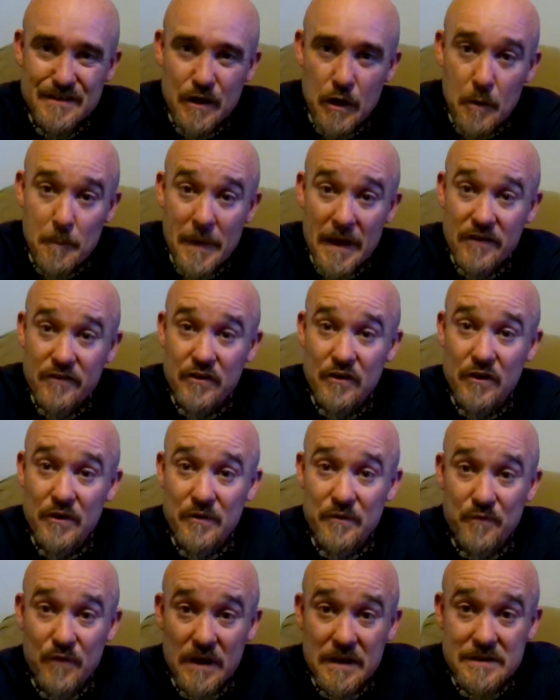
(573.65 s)
imaginary
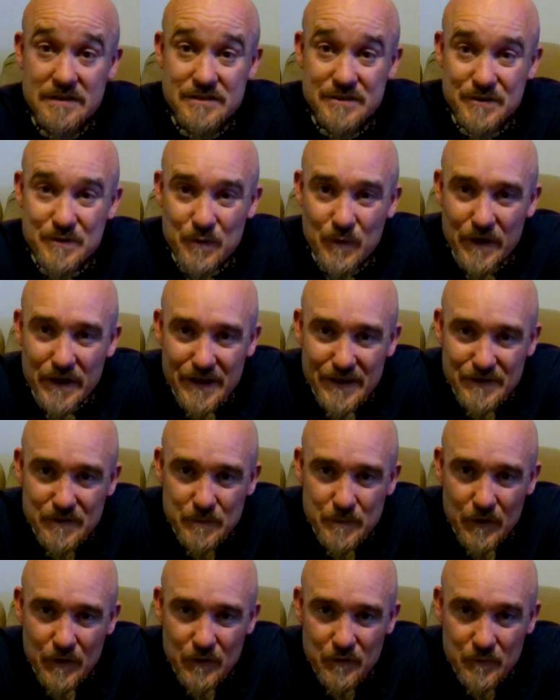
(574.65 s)
friends in a way, I
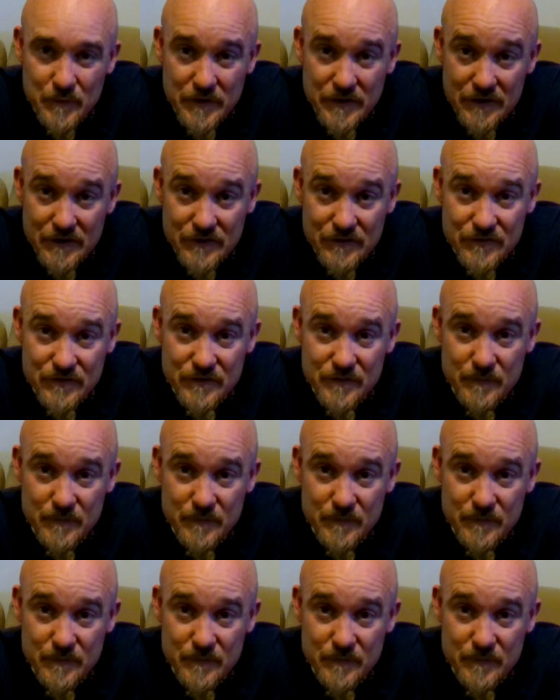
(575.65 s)
suppose, because